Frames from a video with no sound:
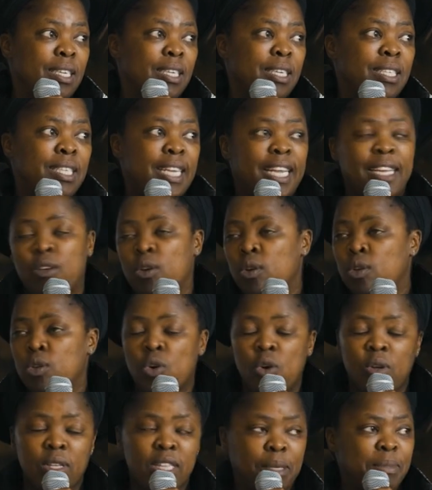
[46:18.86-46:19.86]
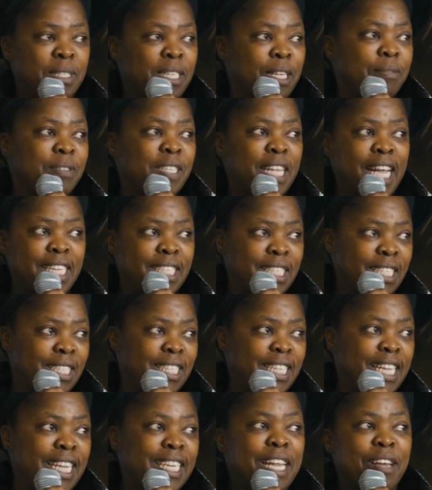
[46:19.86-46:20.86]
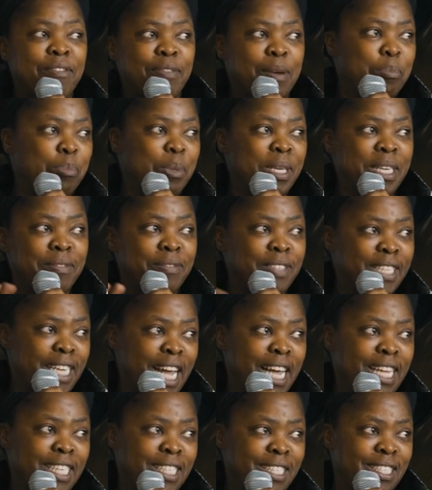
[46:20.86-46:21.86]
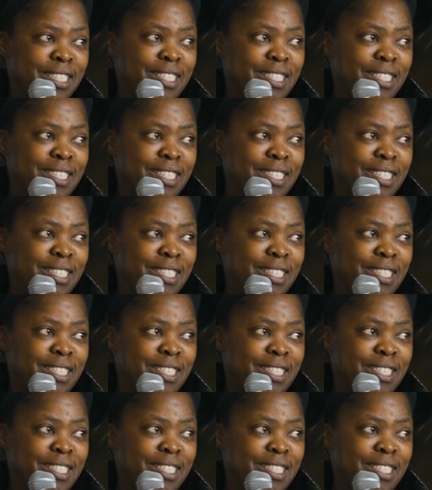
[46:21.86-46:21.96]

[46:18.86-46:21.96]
They don't call themselves artists. They never believe in art.